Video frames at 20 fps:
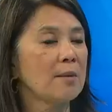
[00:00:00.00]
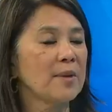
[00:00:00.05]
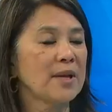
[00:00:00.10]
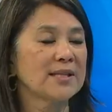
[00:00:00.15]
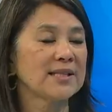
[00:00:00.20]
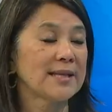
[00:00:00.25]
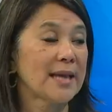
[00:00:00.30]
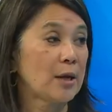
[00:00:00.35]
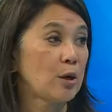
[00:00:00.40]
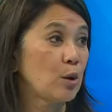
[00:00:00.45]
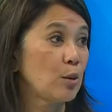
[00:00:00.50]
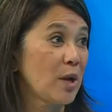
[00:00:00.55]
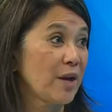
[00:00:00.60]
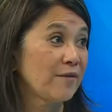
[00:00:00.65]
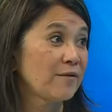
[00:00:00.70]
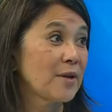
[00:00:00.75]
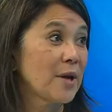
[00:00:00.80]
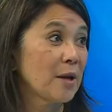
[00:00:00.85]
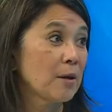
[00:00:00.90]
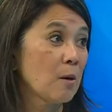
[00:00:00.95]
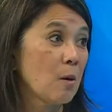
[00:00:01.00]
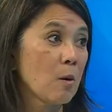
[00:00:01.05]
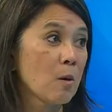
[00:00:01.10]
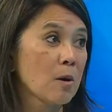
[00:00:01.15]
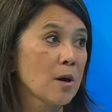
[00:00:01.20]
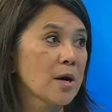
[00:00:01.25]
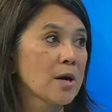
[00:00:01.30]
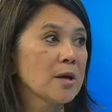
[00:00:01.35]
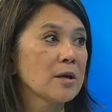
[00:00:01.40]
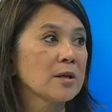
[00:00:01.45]
it's
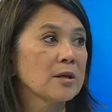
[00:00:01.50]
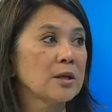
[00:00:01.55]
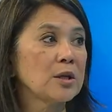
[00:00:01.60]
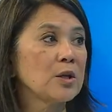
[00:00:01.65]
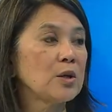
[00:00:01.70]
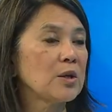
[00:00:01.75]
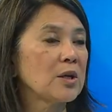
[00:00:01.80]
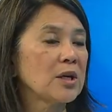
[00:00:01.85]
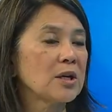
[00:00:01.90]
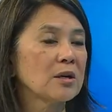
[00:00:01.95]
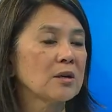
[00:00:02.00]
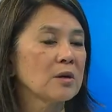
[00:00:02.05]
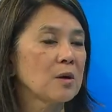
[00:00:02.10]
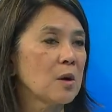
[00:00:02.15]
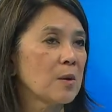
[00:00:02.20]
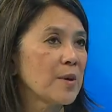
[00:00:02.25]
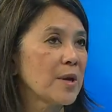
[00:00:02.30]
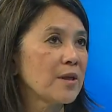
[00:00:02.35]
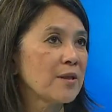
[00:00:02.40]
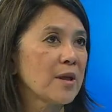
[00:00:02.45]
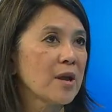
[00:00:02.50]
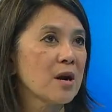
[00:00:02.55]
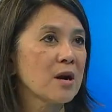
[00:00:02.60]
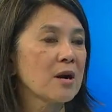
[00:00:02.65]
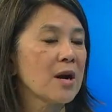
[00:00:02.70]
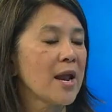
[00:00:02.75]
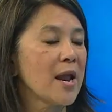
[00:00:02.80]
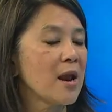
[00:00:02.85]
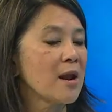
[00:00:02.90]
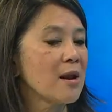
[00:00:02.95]
nof.org. You can go in
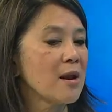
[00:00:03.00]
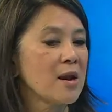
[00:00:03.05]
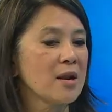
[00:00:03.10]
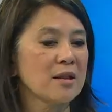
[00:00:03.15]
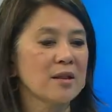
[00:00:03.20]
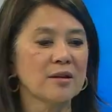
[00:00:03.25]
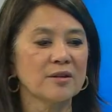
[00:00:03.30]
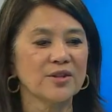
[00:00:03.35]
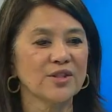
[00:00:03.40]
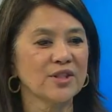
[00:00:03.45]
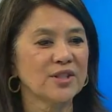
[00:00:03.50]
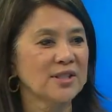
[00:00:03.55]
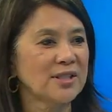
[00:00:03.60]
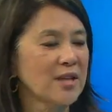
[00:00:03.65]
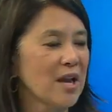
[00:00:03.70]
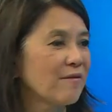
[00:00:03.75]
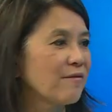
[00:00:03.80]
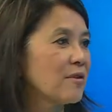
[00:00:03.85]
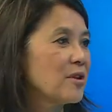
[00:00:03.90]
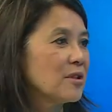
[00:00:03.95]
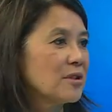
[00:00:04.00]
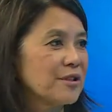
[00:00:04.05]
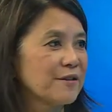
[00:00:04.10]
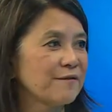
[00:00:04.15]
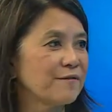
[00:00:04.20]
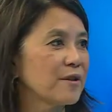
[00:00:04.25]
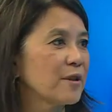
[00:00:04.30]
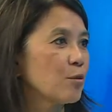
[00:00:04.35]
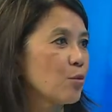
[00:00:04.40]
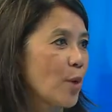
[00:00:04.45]
there, and there's several
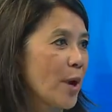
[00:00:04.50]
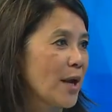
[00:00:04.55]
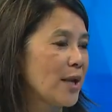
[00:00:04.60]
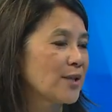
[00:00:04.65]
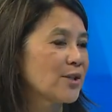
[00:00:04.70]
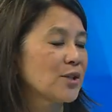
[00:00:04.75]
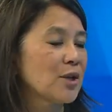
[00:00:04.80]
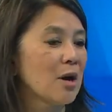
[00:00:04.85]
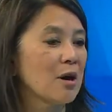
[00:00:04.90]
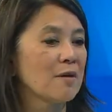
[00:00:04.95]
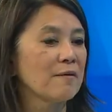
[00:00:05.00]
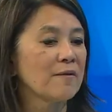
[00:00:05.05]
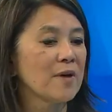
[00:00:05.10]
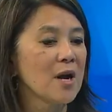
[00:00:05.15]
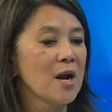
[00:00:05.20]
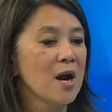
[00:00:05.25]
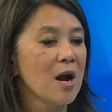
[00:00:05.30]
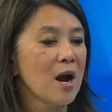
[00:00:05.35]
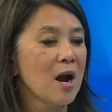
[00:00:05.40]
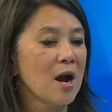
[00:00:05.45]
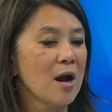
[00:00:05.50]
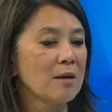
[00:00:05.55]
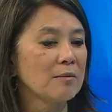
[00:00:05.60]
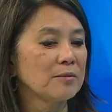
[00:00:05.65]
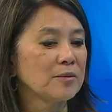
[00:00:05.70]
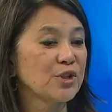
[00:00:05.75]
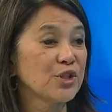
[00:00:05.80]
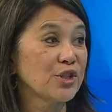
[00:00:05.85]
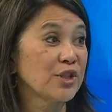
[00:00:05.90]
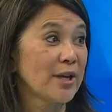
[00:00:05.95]
different ways of
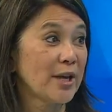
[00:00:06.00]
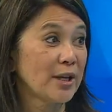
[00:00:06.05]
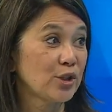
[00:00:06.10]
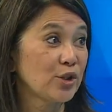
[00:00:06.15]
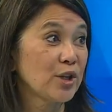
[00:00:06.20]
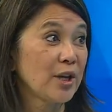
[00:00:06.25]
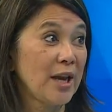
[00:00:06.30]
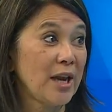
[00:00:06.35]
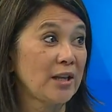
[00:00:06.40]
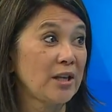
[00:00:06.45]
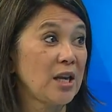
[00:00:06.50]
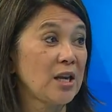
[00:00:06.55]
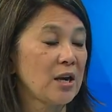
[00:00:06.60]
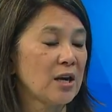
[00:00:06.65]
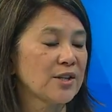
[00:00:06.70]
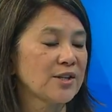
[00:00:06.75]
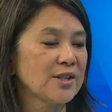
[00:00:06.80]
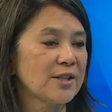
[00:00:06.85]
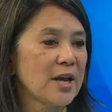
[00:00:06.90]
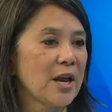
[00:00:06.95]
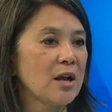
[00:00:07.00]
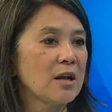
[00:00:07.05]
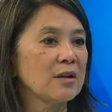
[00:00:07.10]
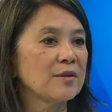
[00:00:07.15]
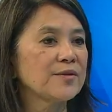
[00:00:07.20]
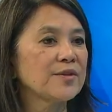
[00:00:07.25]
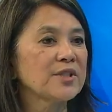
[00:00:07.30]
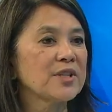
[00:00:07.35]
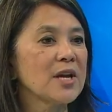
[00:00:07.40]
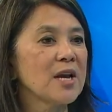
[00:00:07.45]
just educating
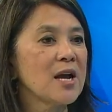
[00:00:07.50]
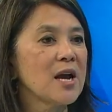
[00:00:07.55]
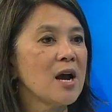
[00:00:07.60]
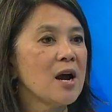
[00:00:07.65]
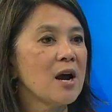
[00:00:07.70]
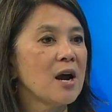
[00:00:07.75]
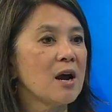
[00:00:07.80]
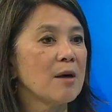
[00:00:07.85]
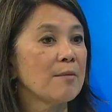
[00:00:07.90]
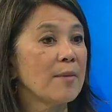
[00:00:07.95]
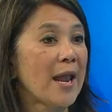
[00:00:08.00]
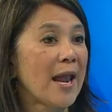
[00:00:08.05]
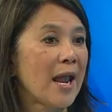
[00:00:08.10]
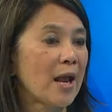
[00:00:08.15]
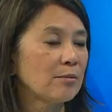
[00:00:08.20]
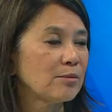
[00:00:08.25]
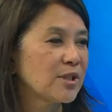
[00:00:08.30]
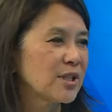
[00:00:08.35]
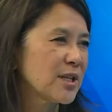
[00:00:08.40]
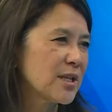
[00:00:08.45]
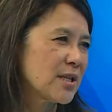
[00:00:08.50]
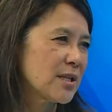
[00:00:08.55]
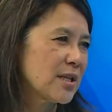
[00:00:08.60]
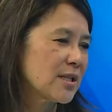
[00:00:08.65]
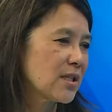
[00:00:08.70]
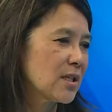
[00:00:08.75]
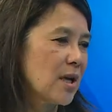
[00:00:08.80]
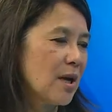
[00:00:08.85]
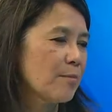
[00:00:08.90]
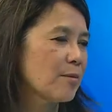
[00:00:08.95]
ourselves. Amgen
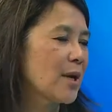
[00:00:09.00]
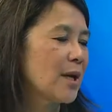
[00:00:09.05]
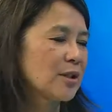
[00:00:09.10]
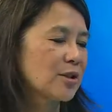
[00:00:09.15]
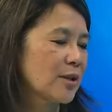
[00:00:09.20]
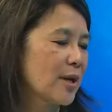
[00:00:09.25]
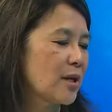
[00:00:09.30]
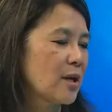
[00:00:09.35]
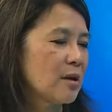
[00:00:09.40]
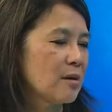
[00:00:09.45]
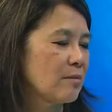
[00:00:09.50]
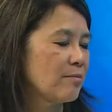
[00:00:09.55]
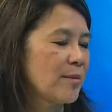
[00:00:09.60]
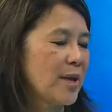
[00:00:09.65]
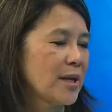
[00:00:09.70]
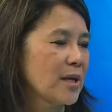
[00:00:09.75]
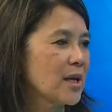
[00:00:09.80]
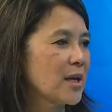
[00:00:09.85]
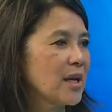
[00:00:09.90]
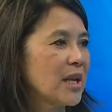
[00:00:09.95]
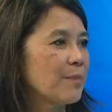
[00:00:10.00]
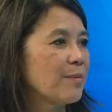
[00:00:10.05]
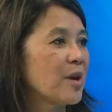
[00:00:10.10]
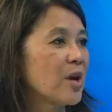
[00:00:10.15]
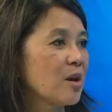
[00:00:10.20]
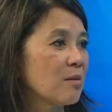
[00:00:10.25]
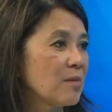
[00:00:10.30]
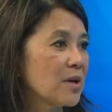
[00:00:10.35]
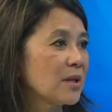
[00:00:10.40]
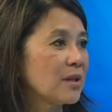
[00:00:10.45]
is, I'm not trying to make a clip
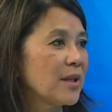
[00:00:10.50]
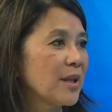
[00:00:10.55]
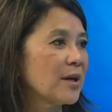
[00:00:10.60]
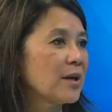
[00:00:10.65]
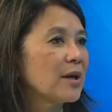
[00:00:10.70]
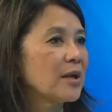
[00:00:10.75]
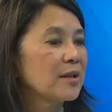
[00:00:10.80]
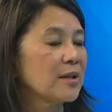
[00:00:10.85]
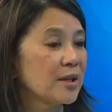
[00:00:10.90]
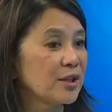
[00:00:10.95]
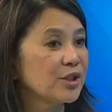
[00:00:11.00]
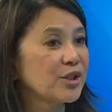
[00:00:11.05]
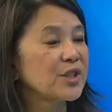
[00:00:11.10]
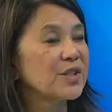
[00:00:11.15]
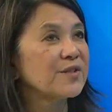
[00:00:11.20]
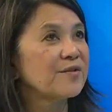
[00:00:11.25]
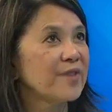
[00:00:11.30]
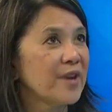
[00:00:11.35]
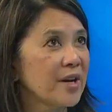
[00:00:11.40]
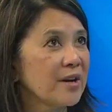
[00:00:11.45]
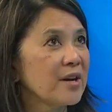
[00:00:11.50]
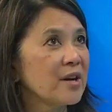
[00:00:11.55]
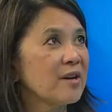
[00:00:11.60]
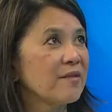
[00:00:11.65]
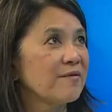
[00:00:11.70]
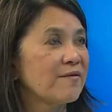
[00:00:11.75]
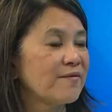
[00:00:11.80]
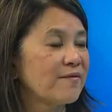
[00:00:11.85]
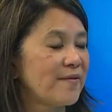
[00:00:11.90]
here, but they're just very